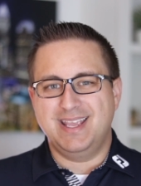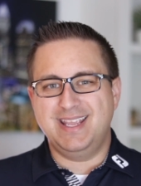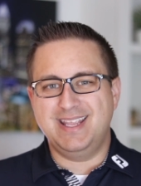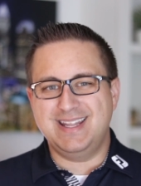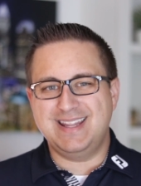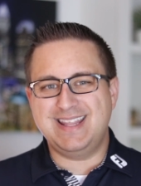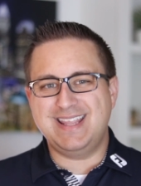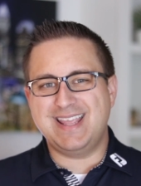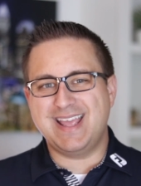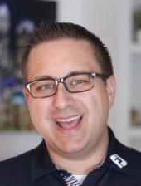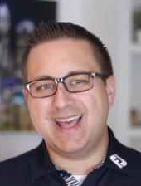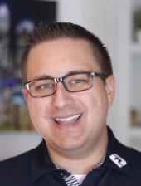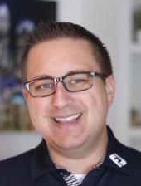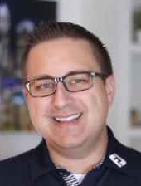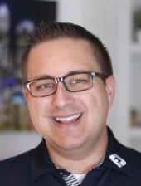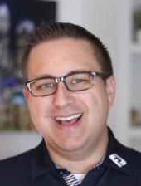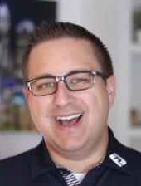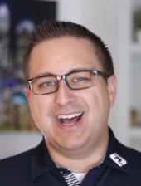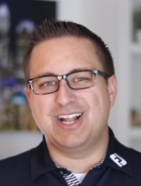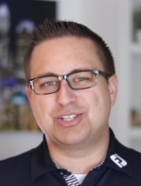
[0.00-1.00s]
In the end,
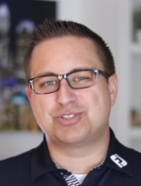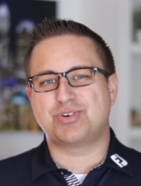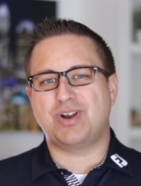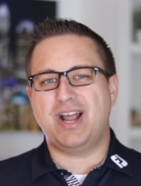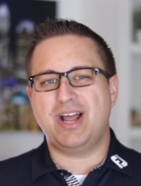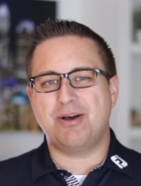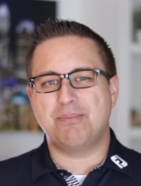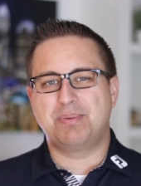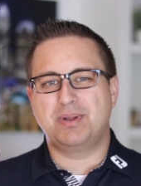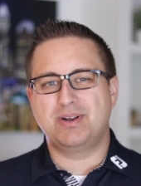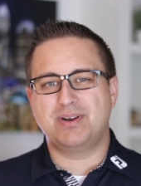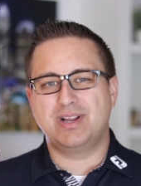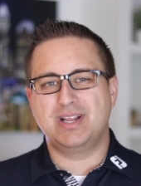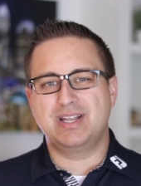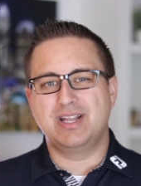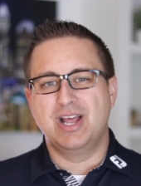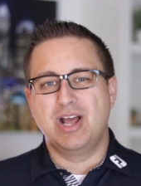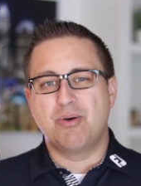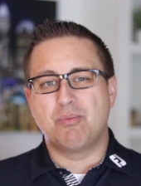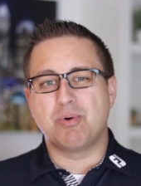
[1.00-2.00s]
a trial
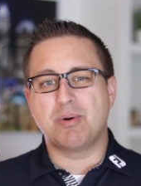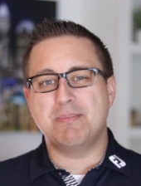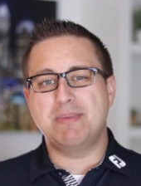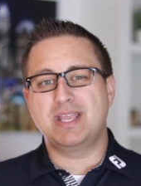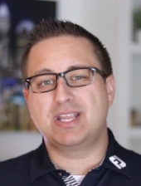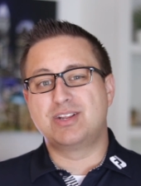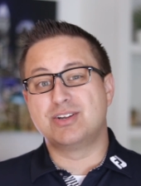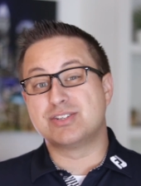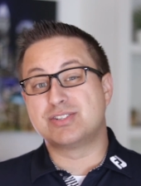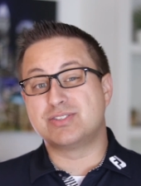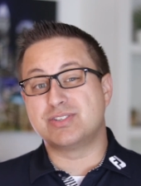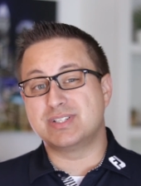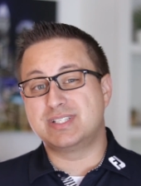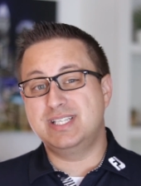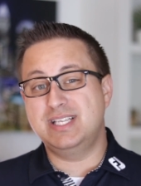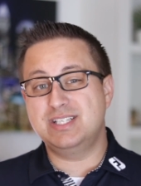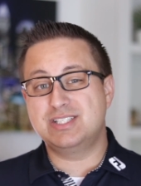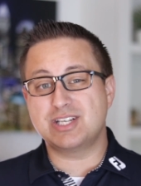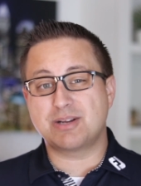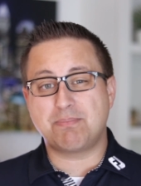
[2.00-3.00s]
period will make your
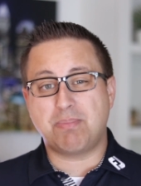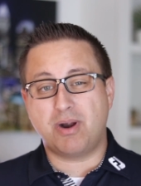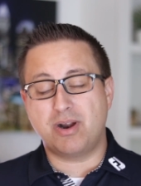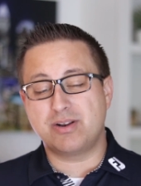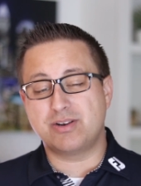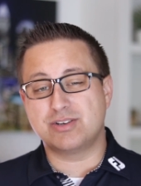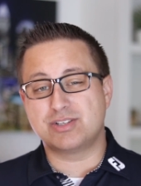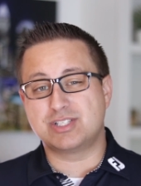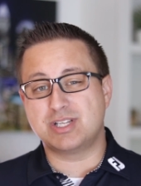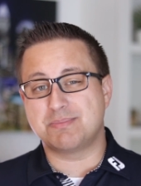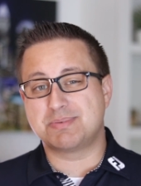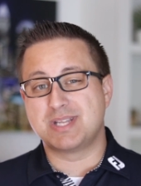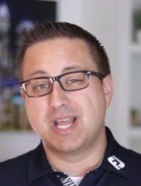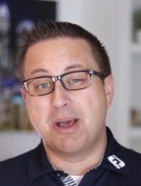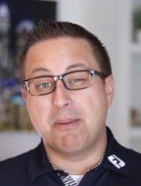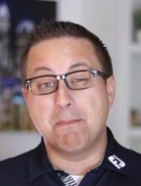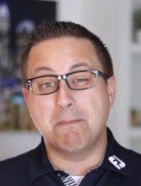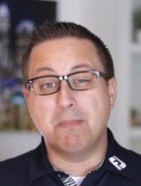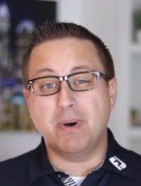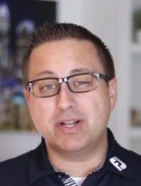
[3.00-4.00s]
strategic partnerships
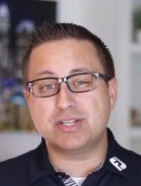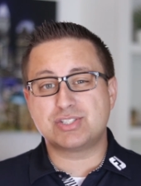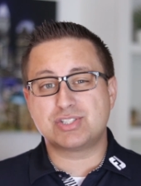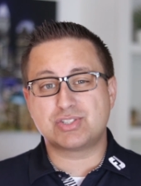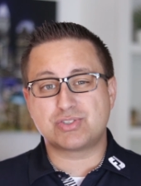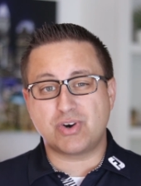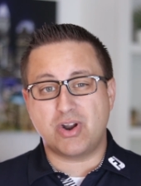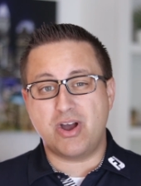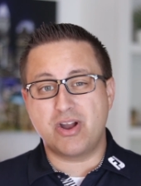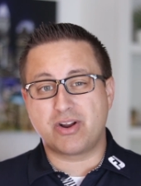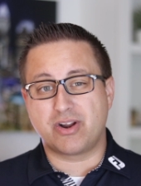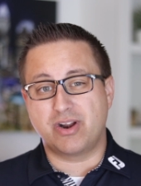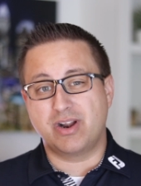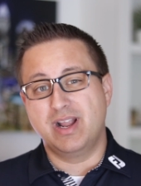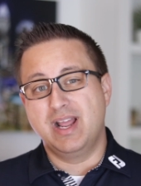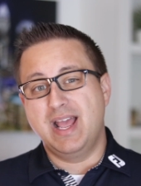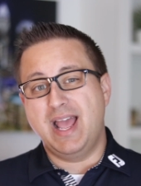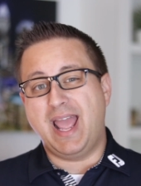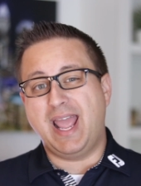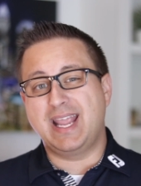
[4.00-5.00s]
much stronger
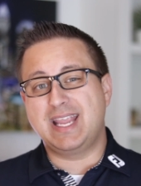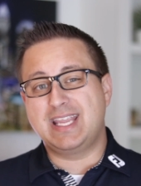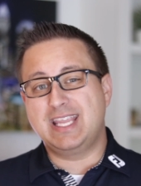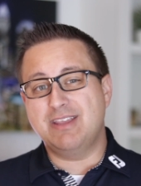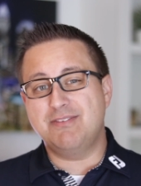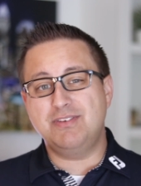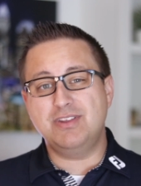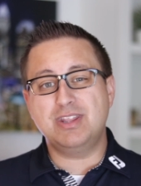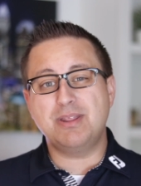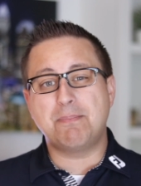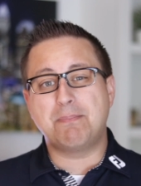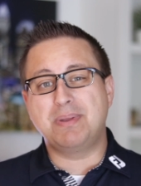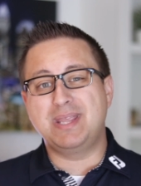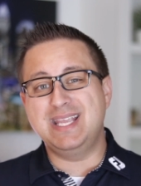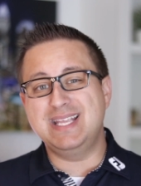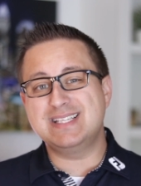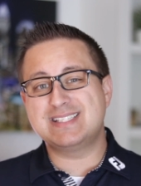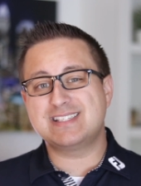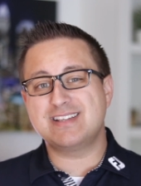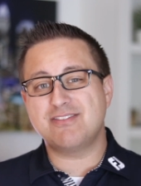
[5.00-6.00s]
and give you the
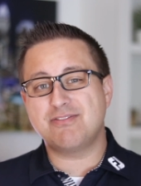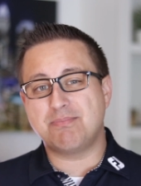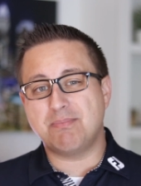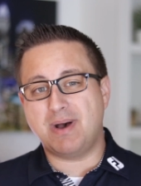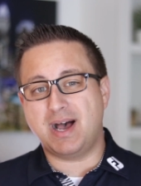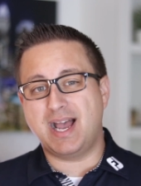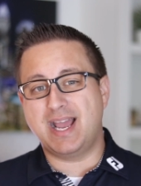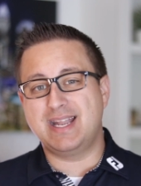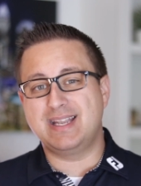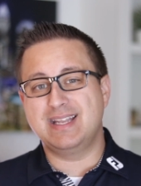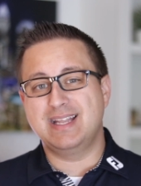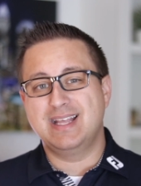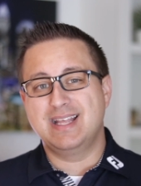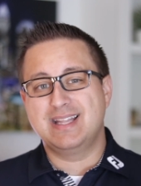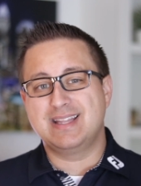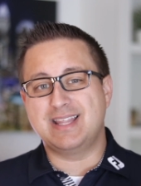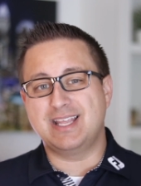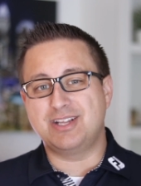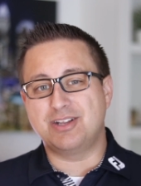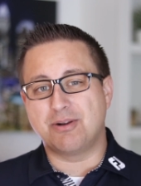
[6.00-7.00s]
peace of mind
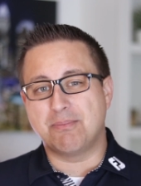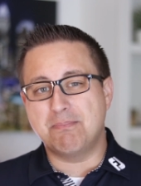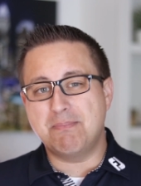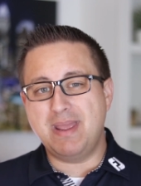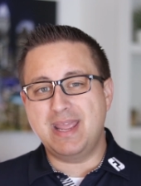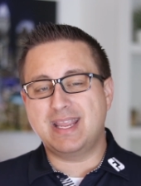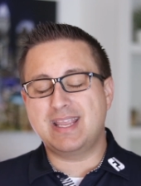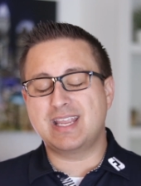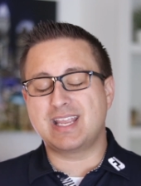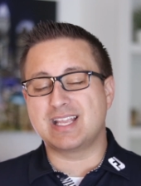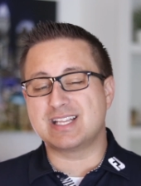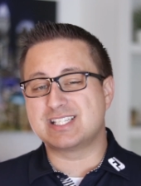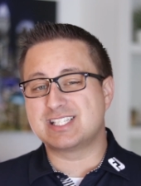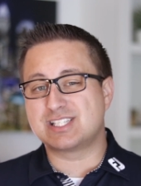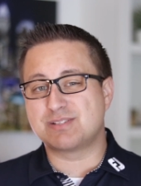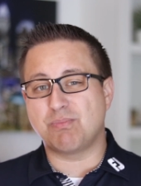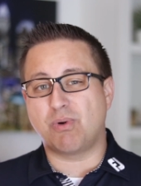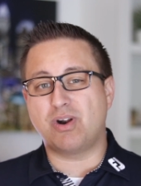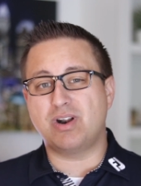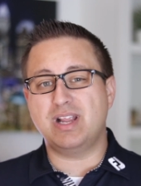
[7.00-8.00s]
that you're making a
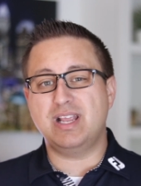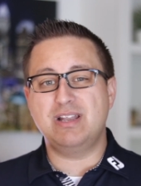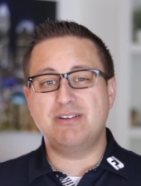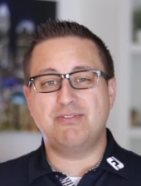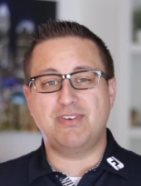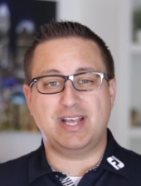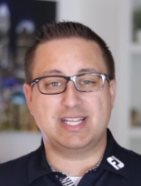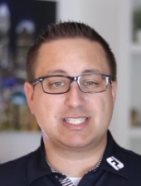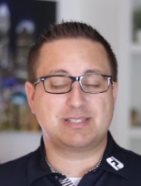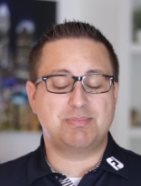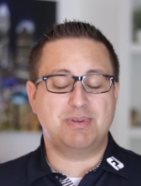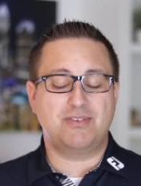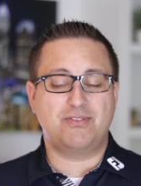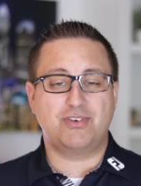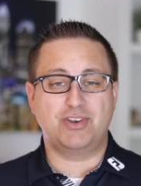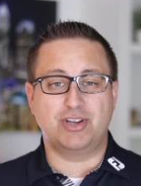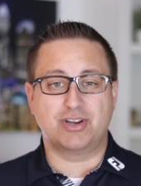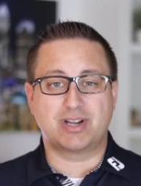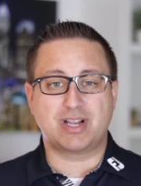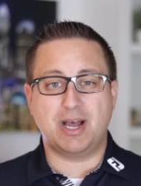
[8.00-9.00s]
smart investment
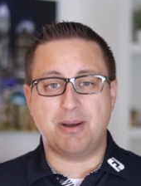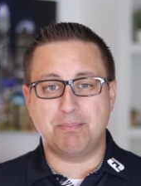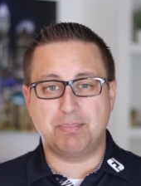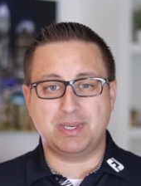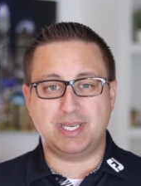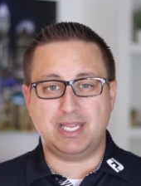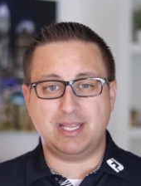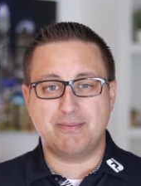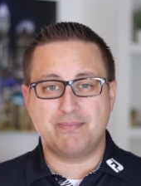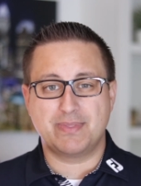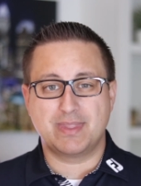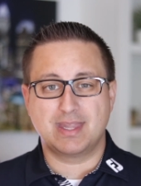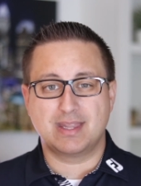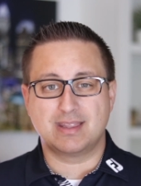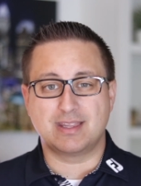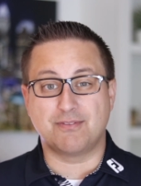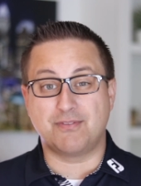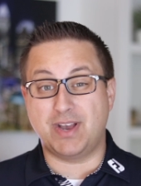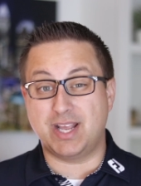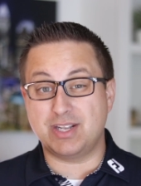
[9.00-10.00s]
for your company.
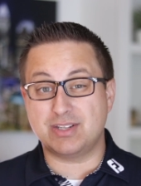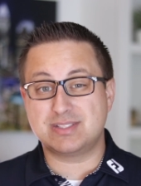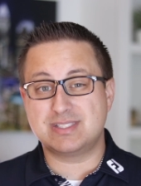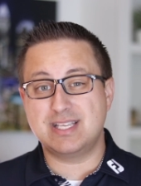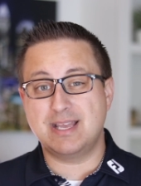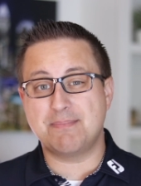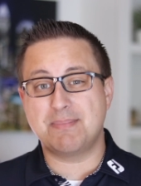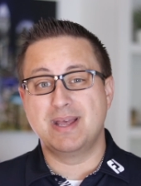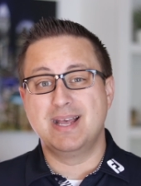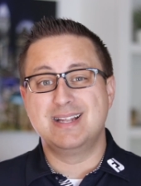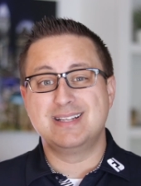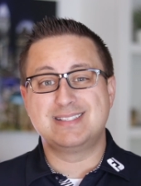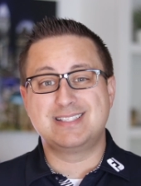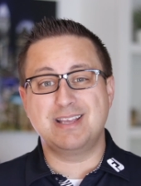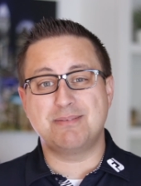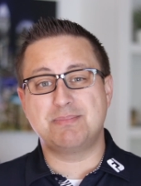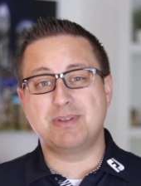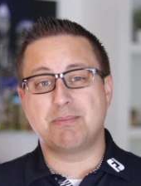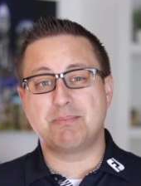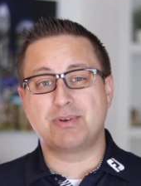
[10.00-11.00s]
The final tip,
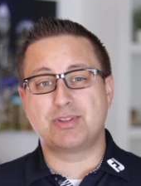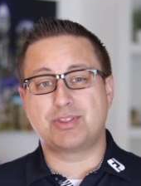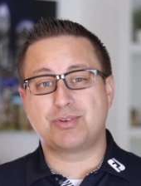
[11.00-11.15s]
tip number